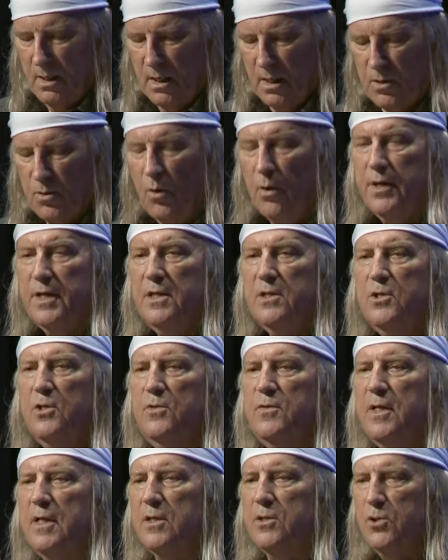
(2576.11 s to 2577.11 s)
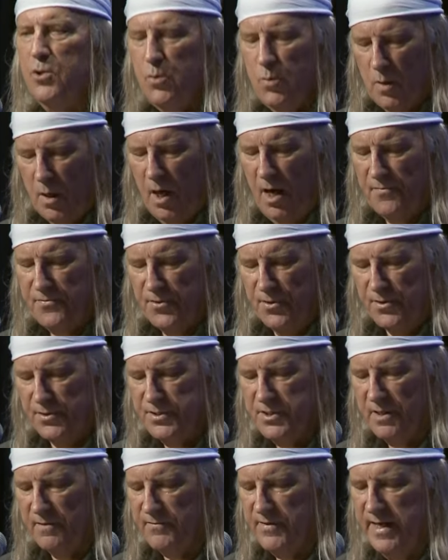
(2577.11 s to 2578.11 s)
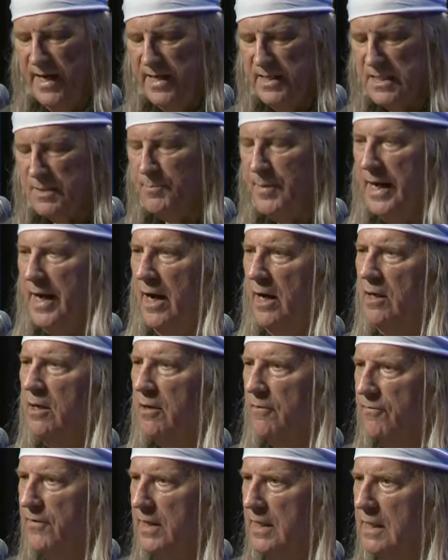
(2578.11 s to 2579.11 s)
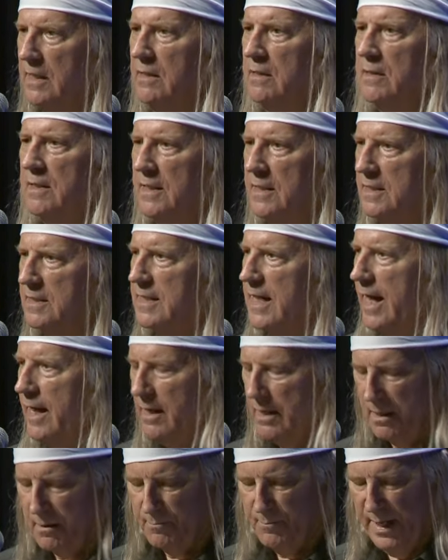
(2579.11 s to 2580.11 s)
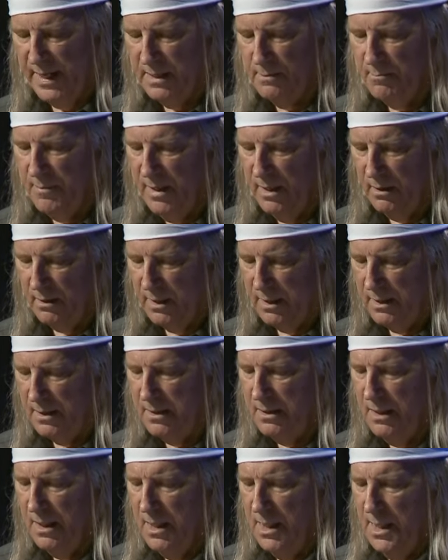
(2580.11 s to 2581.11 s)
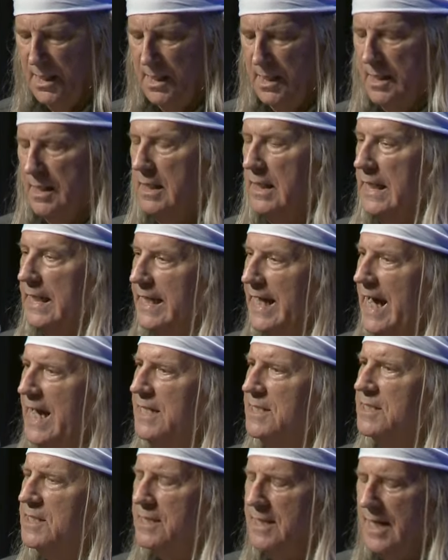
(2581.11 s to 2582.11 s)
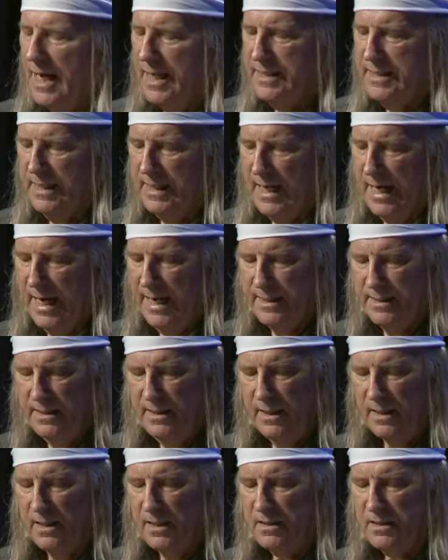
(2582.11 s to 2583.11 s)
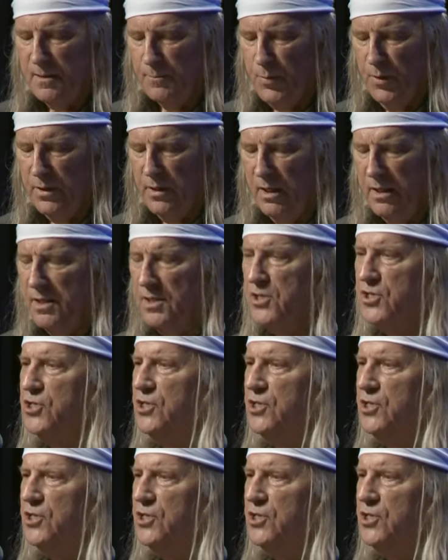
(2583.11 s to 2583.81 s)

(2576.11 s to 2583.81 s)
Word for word: According to the two authors of Gates' biography entitled Bet-a-Million, Gates got the idea to put on a